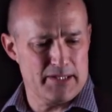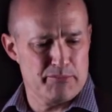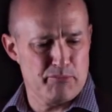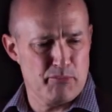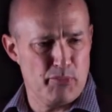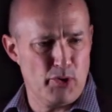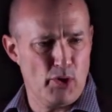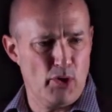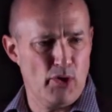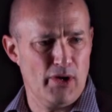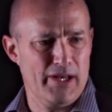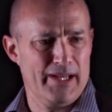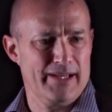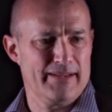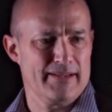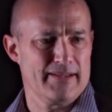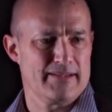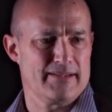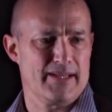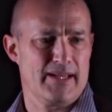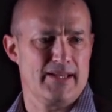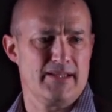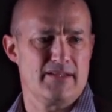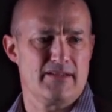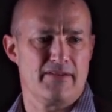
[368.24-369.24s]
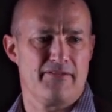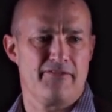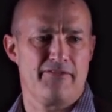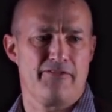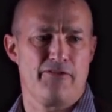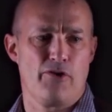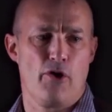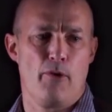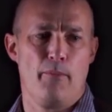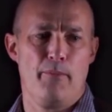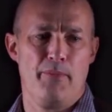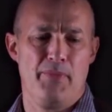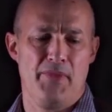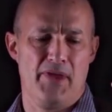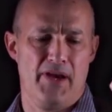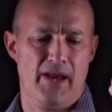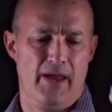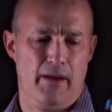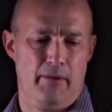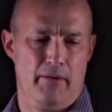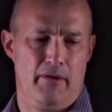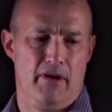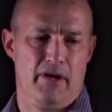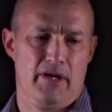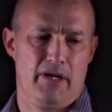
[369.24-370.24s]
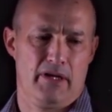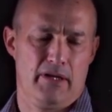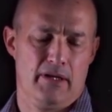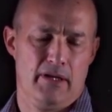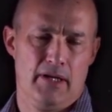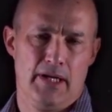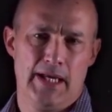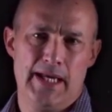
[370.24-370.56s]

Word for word: is pulling the data from the network.